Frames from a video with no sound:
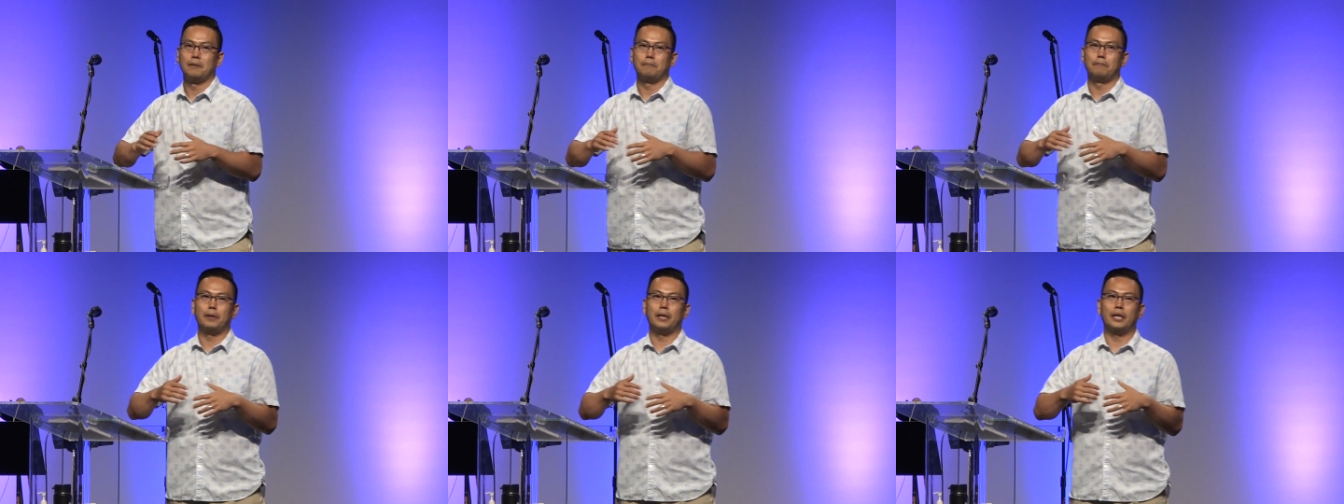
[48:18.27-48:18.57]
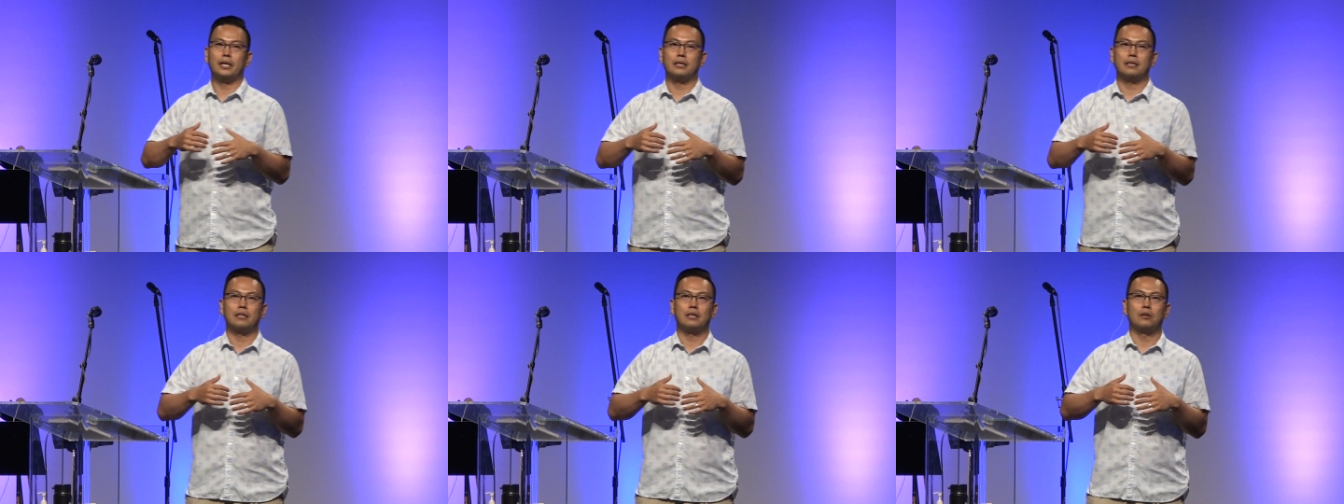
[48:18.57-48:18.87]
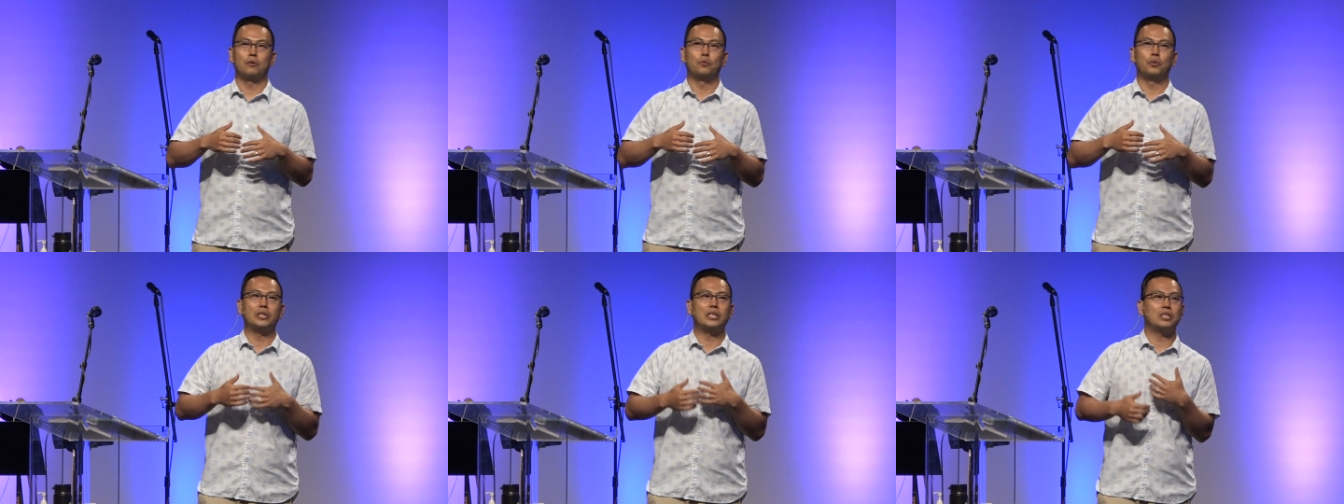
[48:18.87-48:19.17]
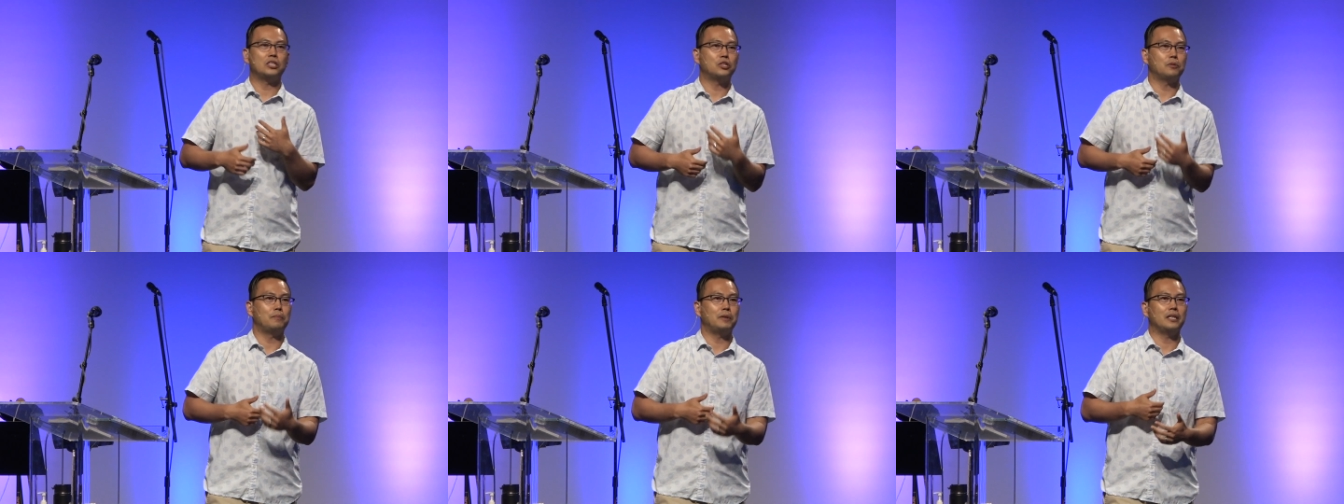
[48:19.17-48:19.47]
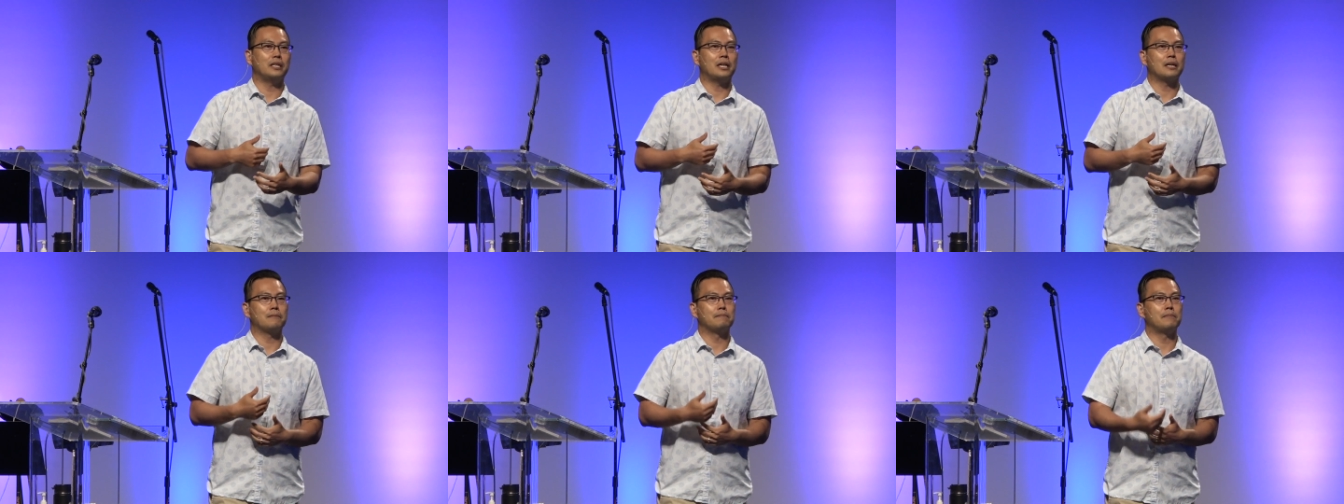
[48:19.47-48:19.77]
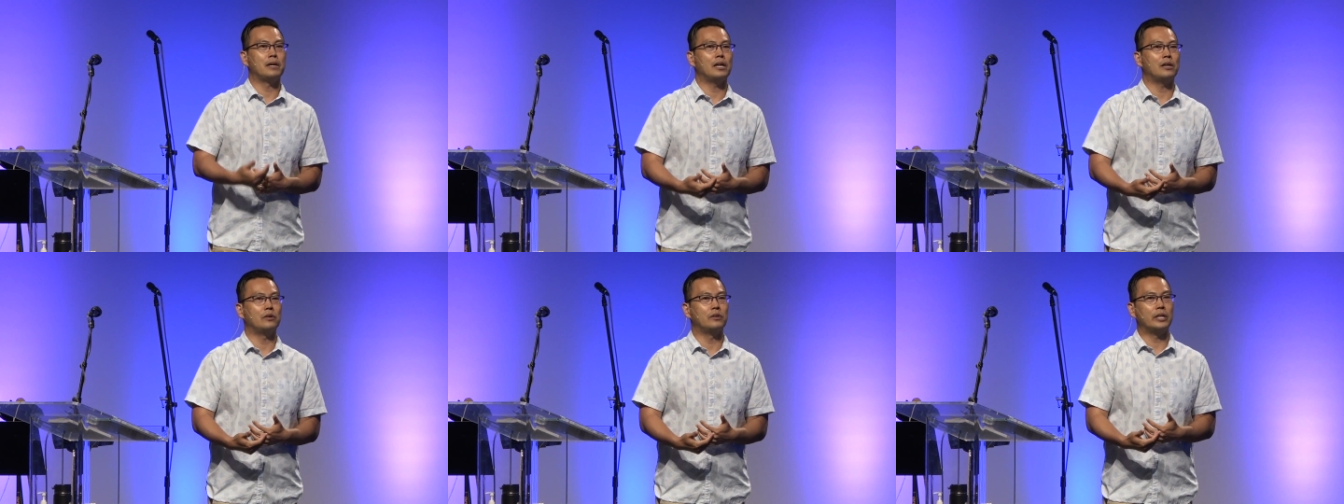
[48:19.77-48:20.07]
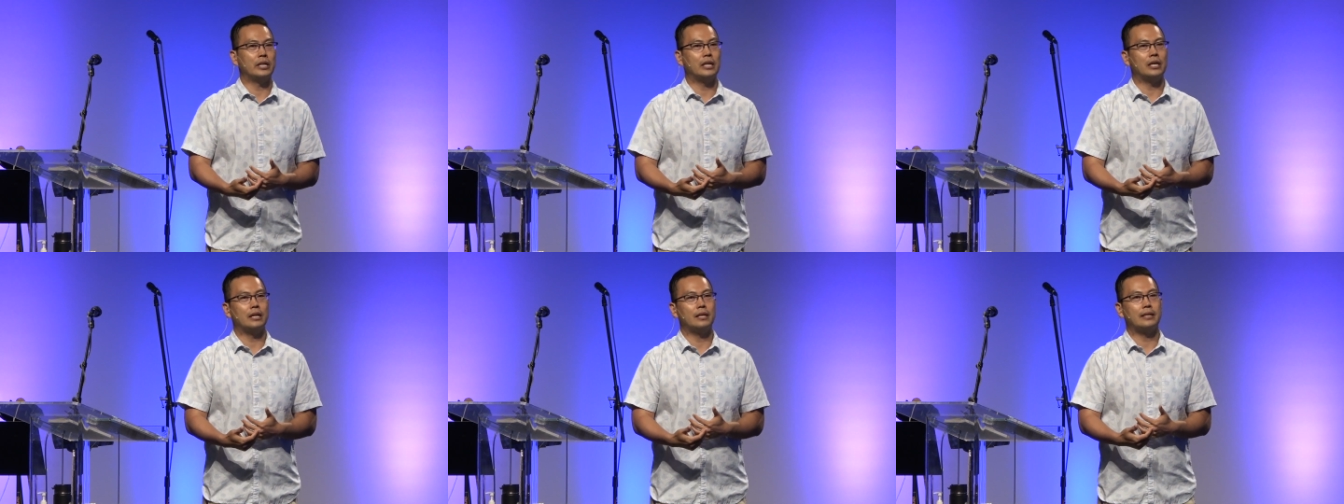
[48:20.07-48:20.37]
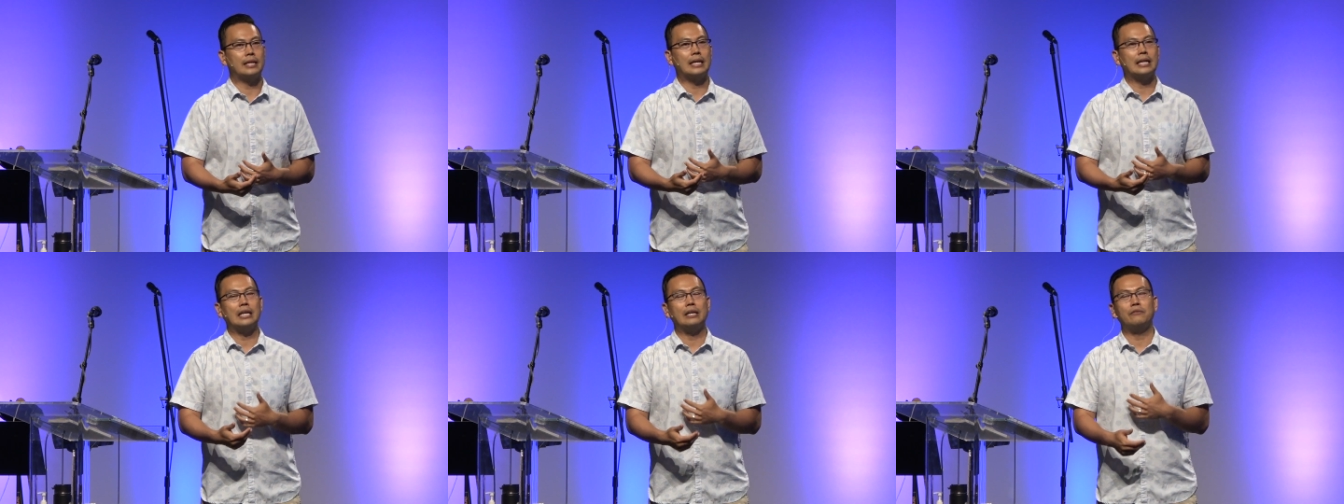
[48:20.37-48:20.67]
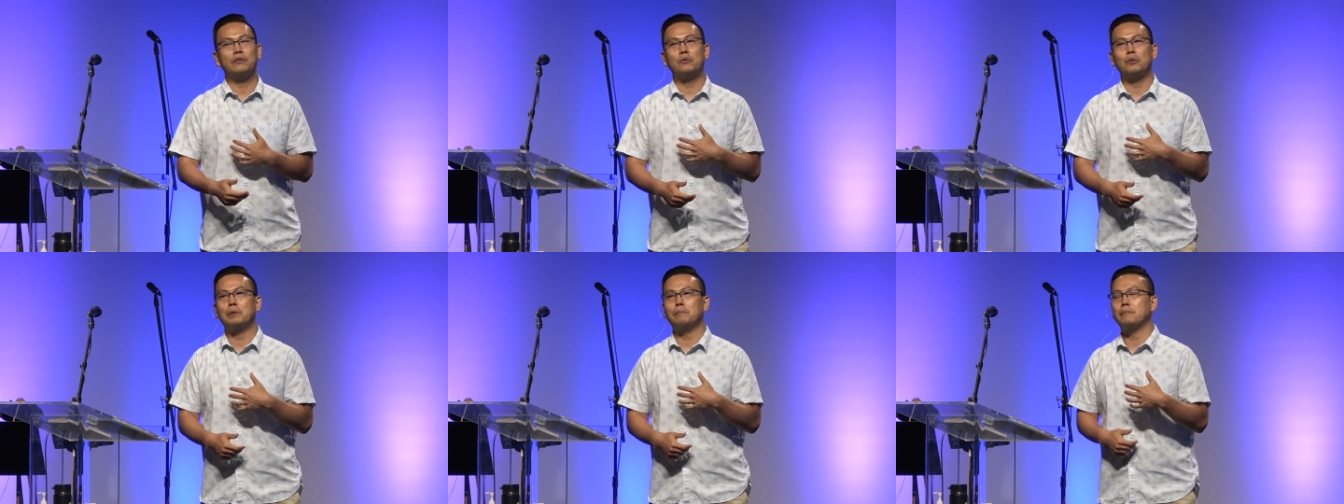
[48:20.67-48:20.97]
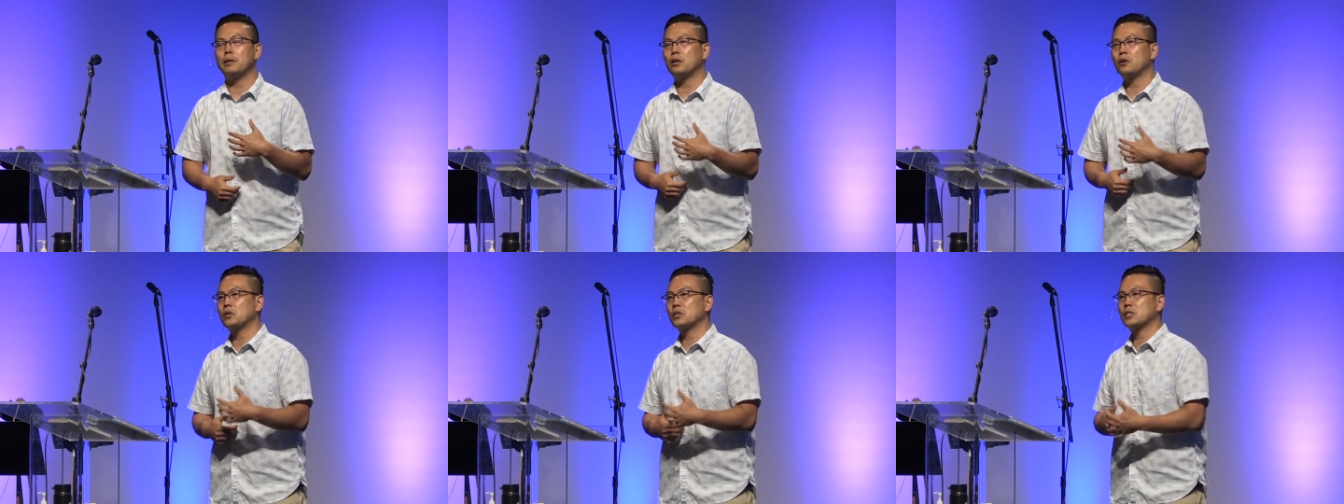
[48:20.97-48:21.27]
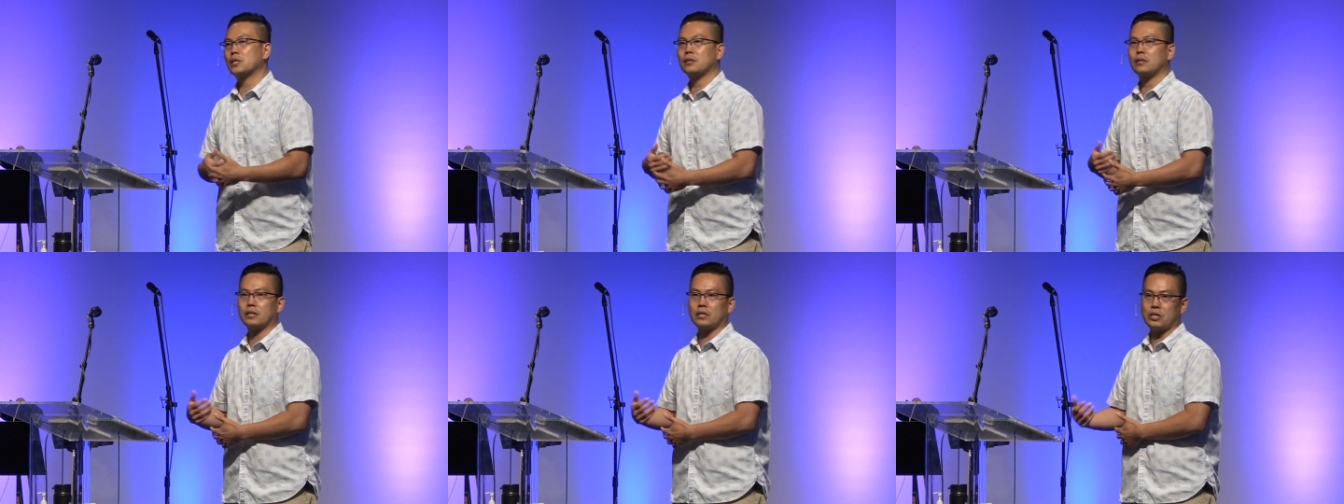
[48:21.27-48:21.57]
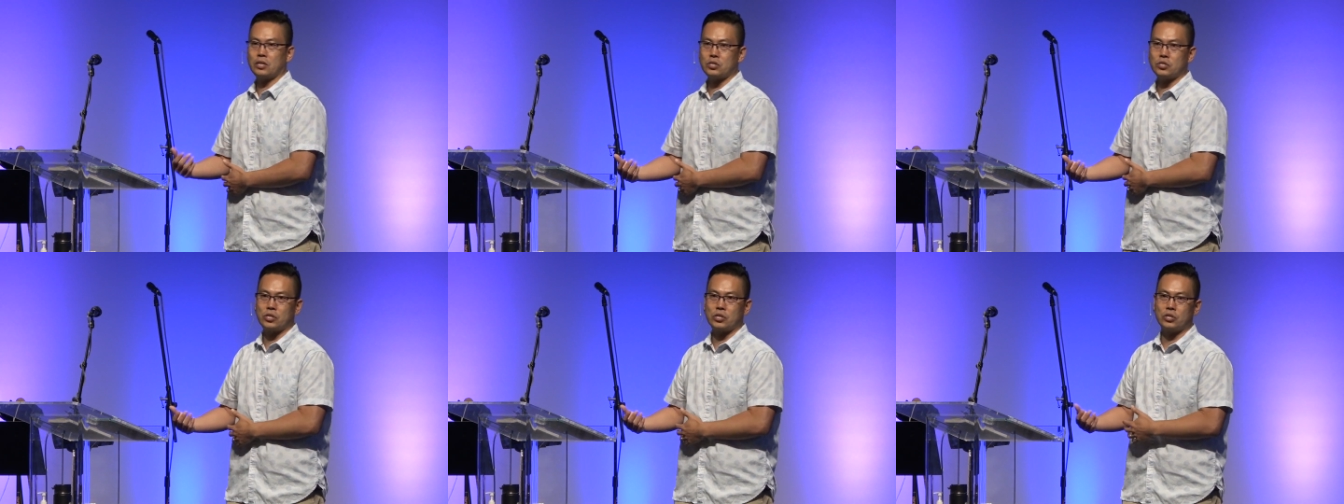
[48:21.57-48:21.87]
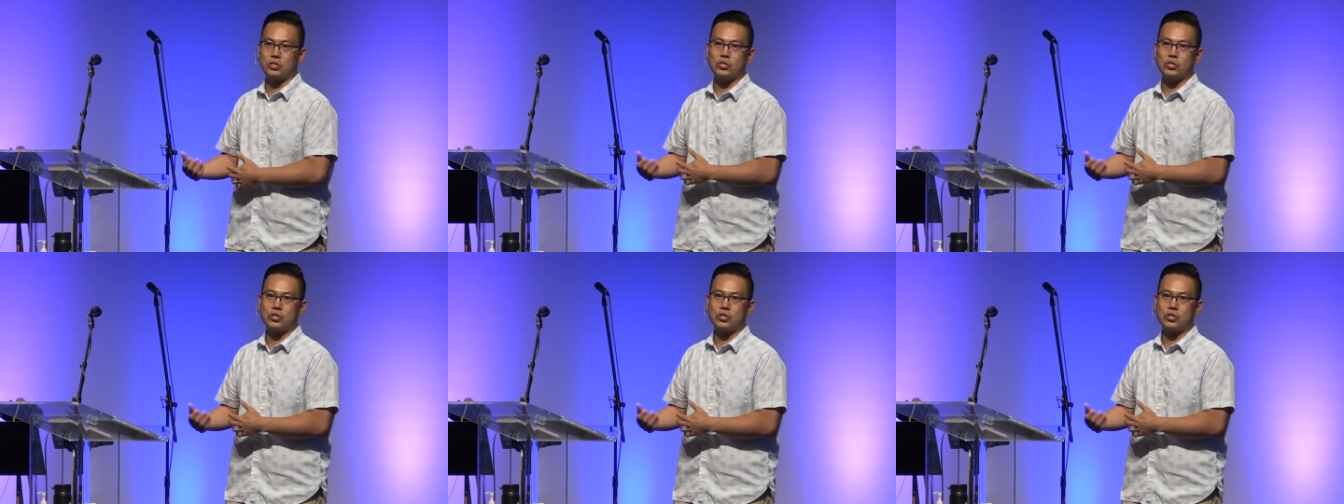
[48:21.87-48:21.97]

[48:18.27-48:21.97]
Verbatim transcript: but we need to be like Mary, that even when Mary's in the kitchen,